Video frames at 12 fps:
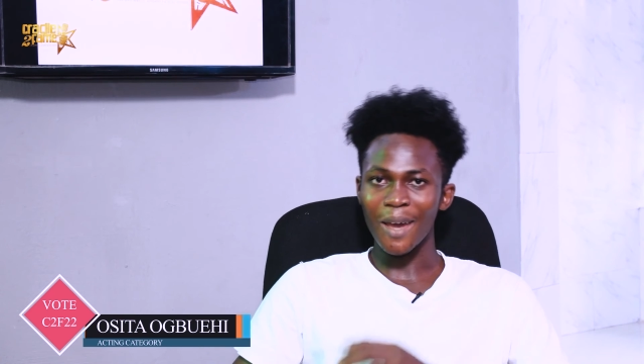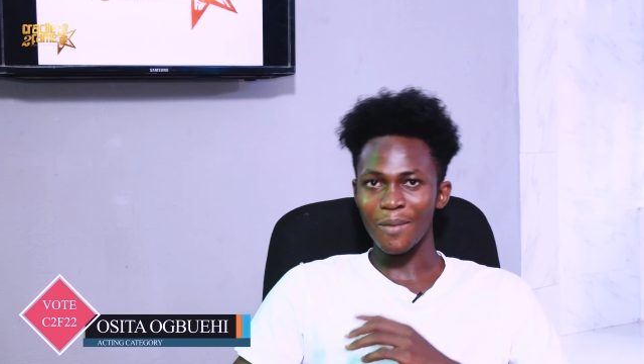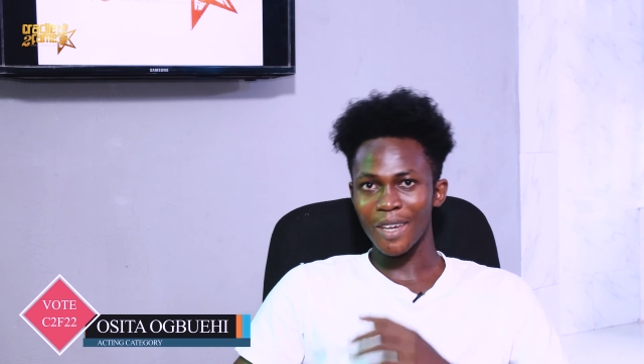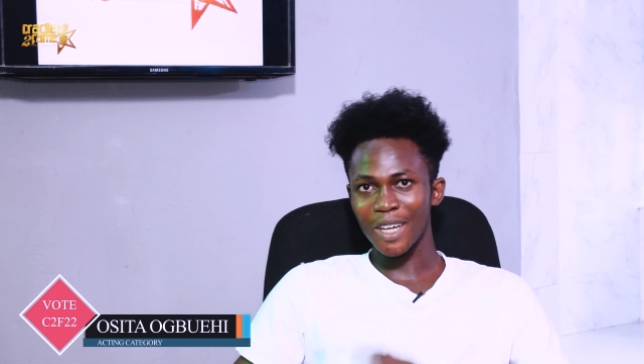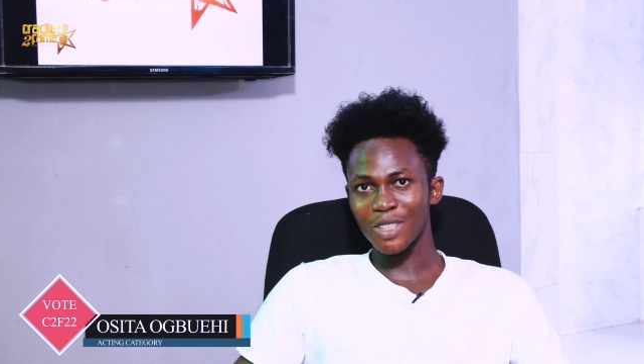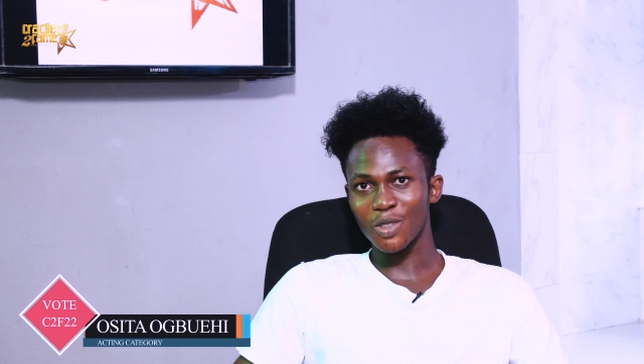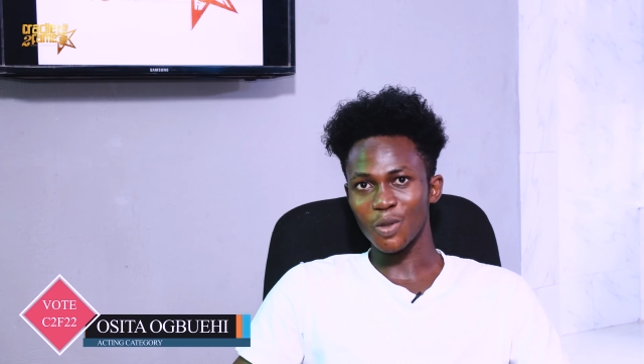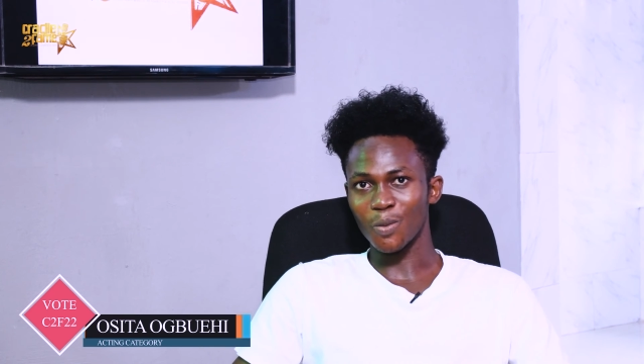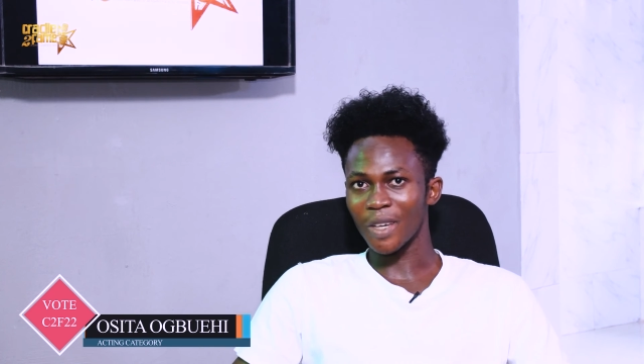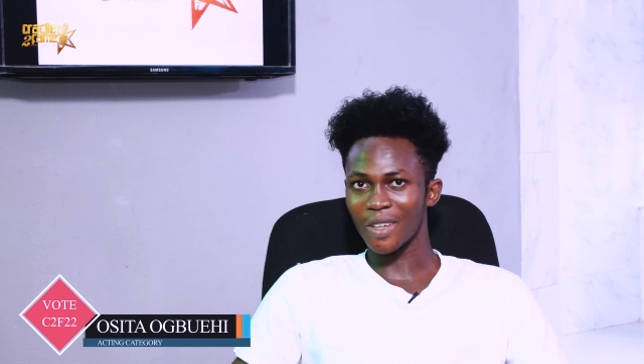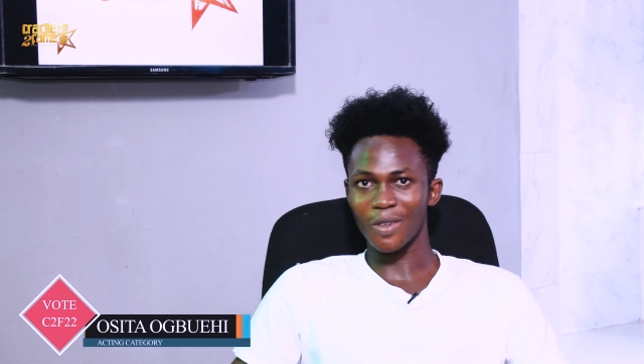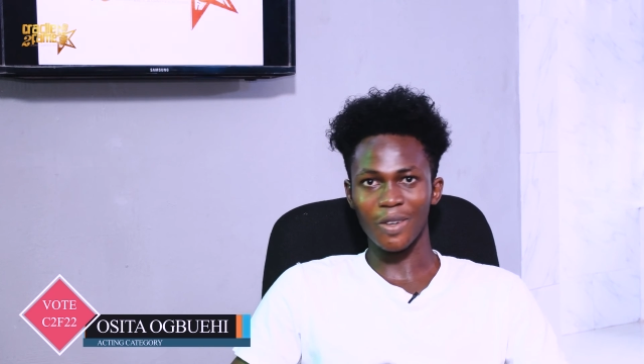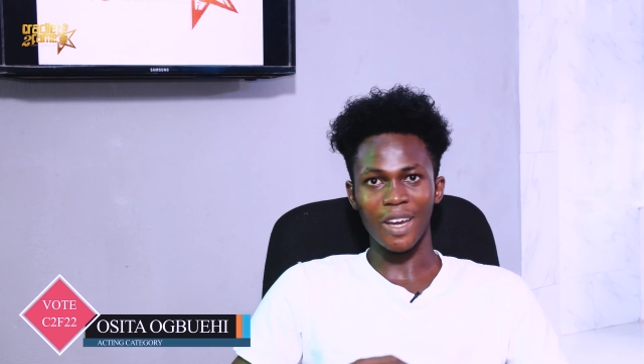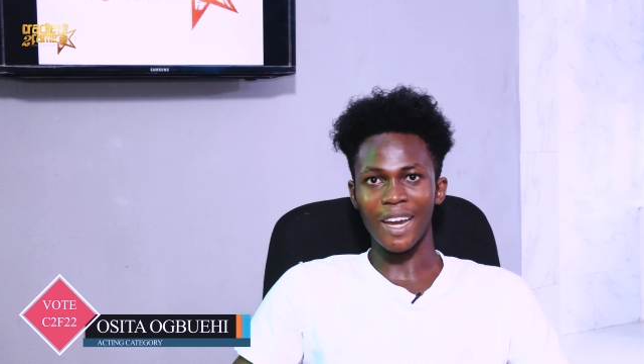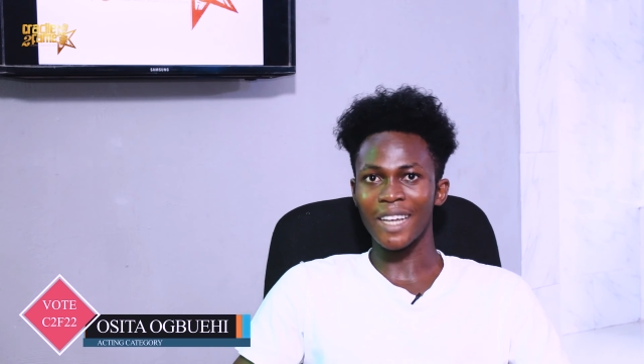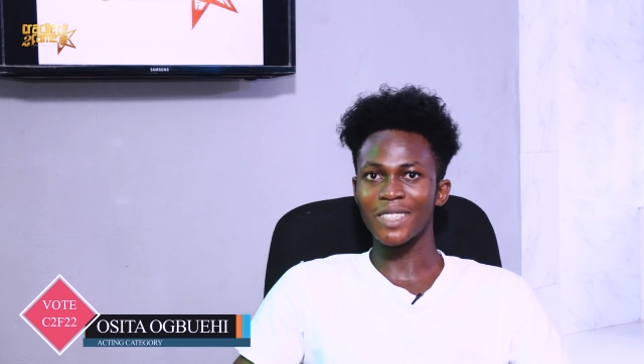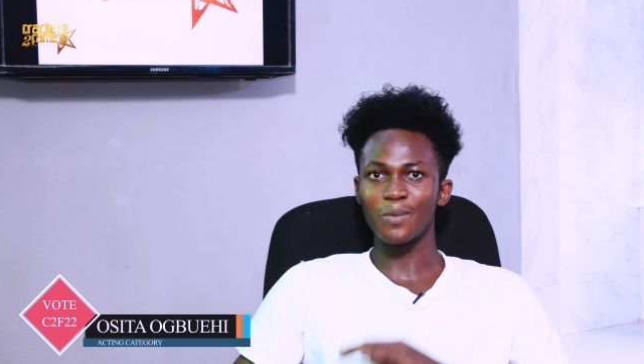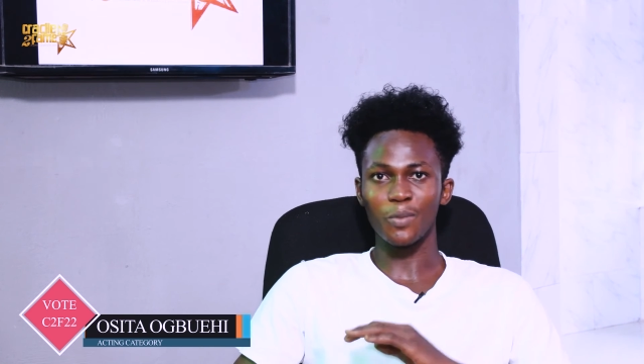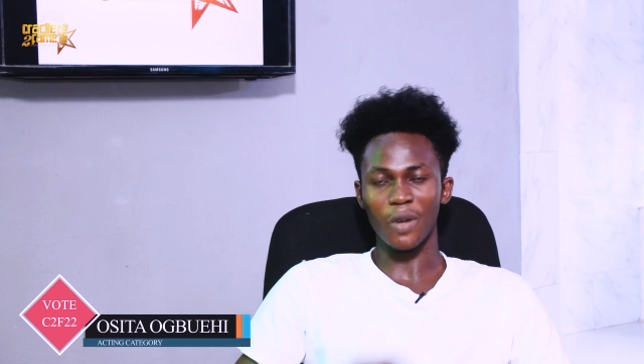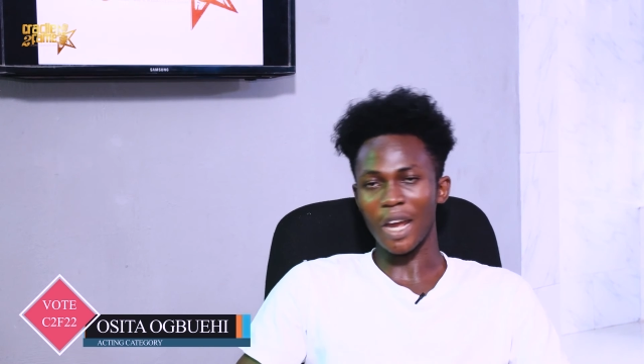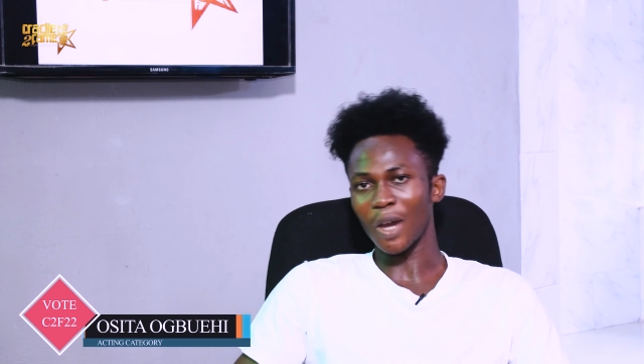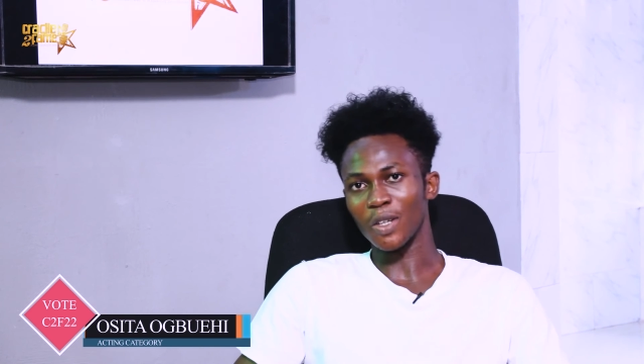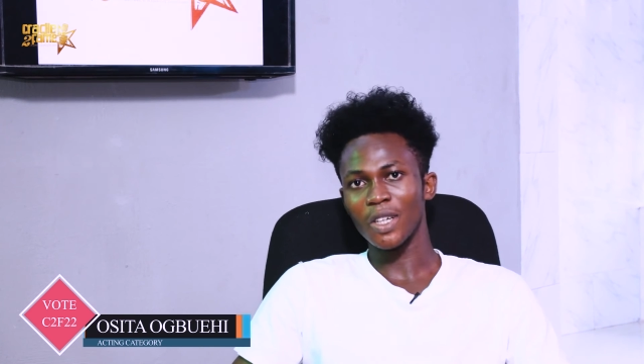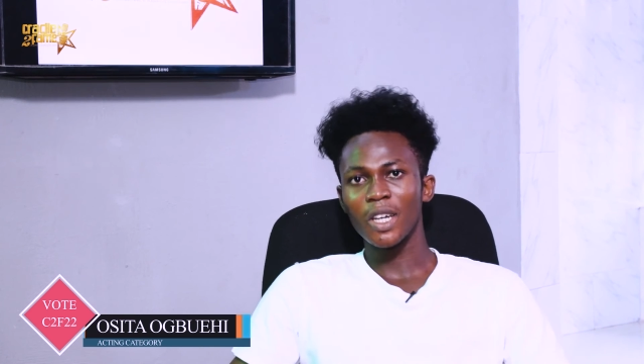I'm here to make you guys
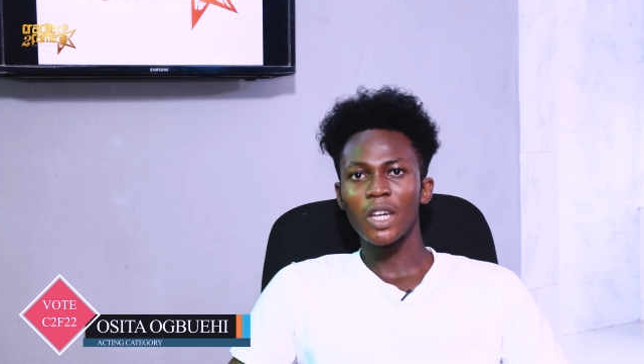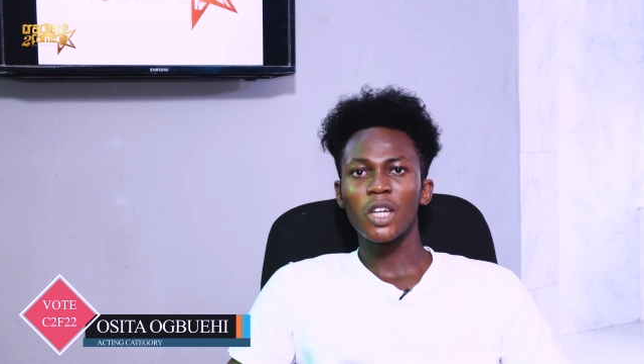proud.